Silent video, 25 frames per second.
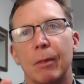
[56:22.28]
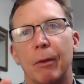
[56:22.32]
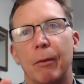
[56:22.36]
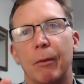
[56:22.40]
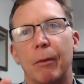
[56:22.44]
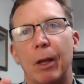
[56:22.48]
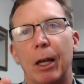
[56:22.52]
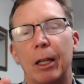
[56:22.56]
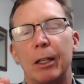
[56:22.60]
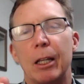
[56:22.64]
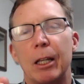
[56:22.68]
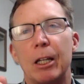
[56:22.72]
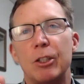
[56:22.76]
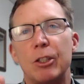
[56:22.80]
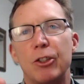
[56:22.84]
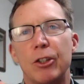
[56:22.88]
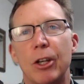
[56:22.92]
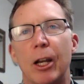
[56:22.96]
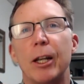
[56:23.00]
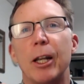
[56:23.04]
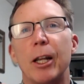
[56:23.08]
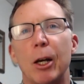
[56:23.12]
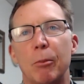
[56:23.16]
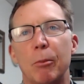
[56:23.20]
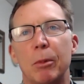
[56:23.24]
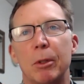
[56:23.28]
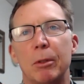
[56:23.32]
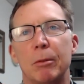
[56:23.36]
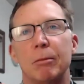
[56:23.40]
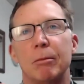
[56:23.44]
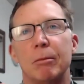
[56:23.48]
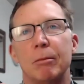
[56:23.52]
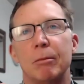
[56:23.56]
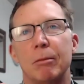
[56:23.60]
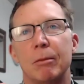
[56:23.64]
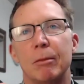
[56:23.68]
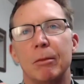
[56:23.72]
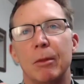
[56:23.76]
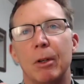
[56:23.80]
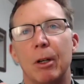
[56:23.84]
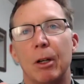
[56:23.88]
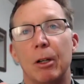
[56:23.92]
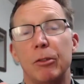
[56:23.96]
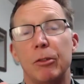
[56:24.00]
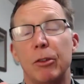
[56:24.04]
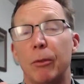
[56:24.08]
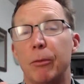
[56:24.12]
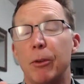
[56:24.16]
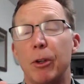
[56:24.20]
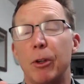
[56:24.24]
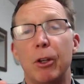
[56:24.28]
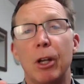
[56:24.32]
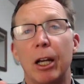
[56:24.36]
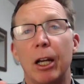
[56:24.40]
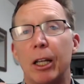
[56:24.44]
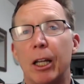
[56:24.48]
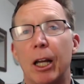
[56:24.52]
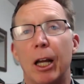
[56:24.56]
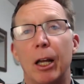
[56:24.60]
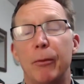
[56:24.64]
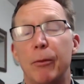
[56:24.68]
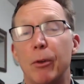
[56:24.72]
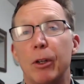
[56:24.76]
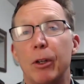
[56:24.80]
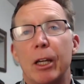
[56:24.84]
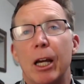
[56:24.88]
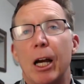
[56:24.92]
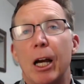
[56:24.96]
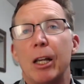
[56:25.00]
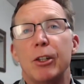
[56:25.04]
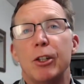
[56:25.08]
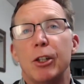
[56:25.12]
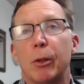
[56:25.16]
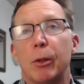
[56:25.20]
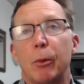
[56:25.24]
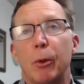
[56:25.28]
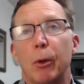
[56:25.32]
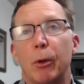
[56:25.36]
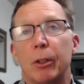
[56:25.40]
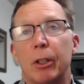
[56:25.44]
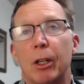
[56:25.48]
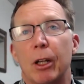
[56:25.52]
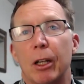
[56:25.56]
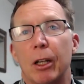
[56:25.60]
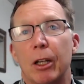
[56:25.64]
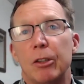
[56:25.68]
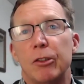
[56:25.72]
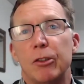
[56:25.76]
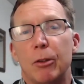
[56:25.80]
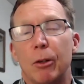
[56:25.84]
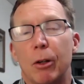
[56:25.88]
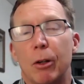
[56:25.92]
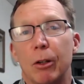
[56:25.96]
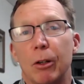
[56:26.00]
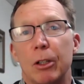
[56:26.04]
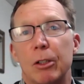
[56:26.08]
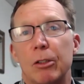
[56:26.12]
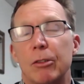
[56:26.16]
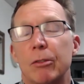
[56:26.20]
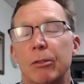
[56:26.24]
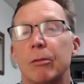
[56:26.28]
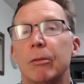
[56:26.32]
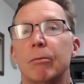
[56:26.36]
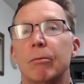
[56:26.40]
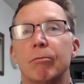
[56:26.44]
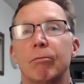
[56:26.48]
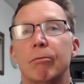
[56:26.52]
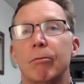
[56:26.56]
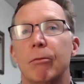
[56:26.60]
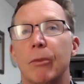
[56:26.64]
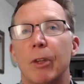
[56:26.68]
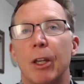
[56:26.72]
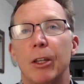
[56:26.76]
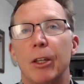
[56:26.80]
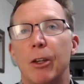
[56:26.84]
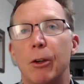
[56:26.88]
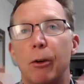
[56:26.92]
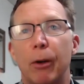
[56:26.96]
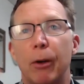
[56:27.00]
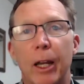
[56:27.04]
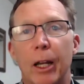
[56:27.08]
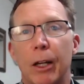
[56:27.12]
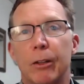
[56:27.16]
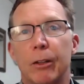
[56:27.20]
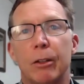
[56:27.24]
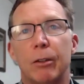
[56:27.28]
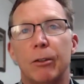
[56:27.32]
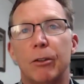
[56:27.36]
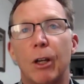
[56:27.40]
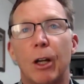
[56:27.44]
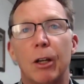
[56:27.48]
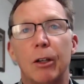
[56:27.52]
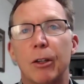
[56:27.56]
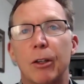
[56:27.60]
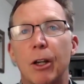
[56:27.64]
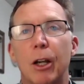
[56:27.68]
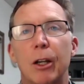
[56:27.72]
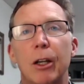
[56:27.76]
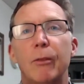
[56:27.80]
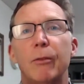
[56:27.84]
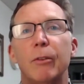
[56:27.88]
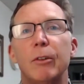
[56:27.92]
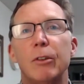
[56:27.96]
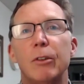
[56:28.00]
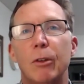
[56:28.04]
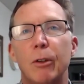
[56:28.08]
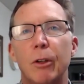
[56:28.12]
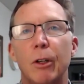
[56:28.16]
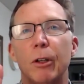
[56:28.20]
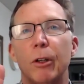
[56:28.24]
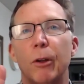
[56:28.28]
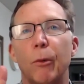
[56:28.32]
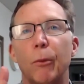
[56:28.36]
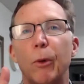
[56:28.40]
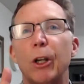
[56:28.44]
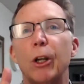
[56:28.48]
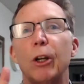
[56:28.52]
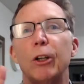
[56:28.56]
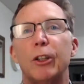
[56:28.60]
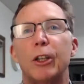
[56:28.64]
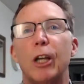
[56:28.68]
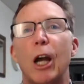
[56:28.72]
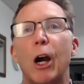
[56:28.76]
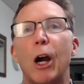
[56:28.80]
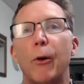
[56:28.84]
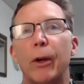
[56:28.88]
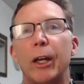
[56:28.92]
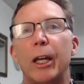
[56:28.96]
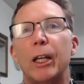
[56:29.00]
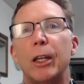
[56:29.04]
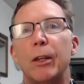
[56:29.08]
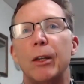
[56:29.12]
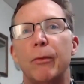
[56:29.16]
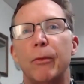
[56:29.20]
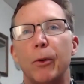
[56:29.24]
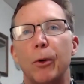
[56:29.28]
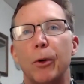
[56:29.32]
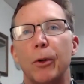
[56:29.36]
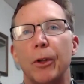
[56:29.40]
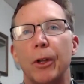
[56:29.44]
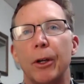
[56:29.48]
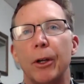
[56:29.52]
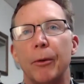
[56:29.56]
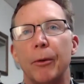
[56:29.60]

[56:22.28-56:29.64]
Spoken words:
And they shut up. I said, if you can't tell me what cholesterol is, then you're out. We're not going any further.